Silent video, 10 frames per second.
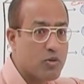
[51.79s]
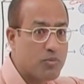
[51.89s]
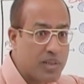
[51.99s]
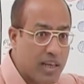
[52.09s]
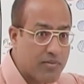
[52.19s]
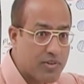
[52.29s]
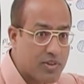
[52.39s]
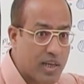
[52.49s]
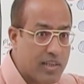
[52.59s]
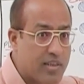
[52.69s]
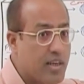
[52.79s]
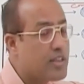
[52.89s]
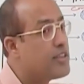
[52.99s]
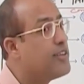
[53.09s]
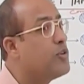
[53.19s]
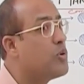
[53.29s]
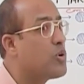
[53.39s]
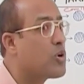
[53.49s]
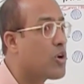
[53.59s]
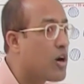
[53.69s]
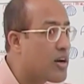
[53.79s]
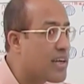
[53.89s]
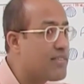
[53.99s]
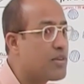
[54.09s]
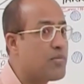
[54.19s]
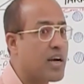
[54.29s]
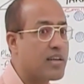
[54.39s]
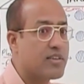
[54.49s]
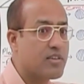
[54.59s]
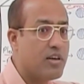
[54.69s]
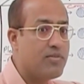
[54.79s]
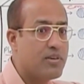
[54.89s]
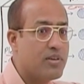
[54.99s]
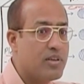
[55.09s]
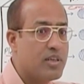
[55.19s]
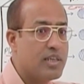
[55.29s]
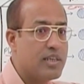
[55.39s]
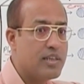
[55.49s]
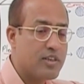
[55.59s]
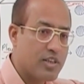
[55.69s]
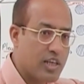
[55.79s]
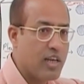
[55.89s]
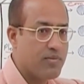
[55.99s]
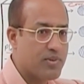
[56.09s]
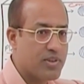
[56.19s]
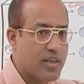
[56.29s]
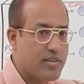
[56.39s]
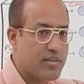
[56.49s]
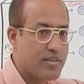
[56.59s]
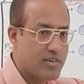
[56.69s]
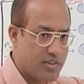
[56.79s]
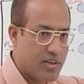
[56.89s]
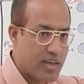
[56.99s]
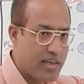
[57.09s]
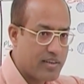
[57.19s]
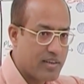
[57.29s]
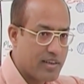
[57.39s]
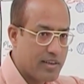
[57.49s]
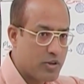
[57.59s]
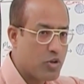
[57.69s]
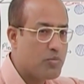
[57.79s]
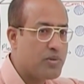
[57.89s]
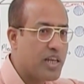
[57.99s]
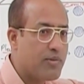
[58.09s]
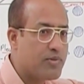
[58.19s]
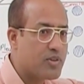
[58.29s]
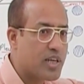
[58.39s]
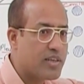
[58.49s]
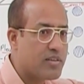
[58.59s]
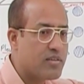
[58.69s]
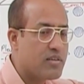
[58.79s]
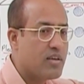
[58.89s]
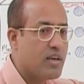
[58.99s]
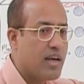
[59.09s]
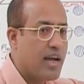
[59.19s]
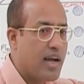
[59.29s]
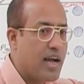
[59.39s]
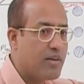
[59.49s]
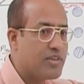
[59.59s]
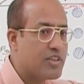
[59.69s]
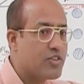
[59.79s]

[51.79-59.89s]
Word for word: of B lymphocyte they do not have the marker of T lymphocytes is that right? You know B lymphocyte is having